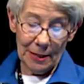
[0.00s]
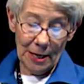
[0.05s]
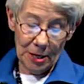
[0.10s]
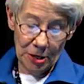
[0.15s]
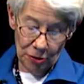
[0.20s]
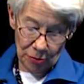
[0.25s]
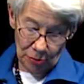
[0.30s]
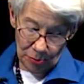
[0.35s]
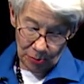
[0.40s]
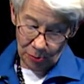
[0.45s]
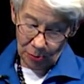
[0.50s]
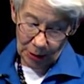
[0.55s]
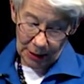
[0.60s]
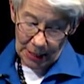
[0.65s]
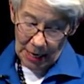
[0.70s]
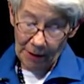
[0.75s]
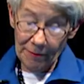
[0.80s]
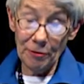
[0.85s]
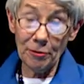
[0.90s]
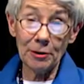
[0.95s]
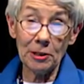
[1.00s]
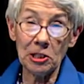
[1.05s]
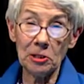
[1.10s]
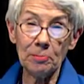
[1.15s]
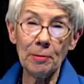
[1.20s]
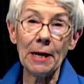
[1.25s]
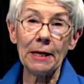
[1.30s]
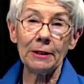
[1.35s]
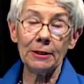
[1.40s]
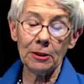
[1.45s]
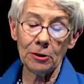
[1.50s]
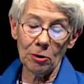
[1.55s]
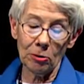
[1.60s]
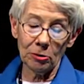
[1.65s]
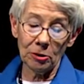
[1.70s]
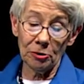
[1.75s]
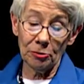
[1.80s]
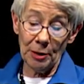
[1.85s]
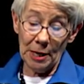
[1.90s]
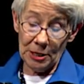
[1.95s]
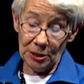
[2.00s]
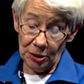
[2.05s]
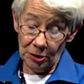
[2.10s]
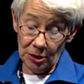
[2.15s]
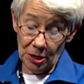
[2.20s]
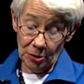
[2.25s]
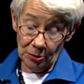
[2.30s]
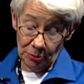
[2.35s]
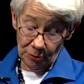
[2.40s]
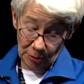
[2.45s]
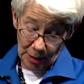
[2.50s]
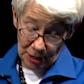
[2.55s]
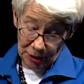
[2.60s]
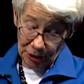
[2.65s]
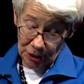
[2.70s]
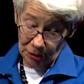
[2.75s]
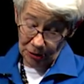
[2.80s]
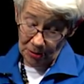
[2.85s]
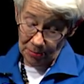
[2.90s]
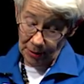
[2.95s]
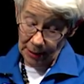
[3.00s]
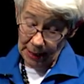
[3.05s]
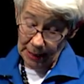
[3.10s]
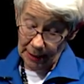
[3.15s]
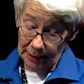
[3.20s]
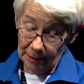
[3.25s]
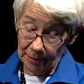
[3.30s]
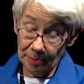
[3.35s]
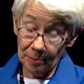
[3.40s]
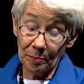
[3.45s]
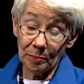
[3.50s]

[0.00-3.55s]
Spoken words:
that you would never expect the golden ratio to be in.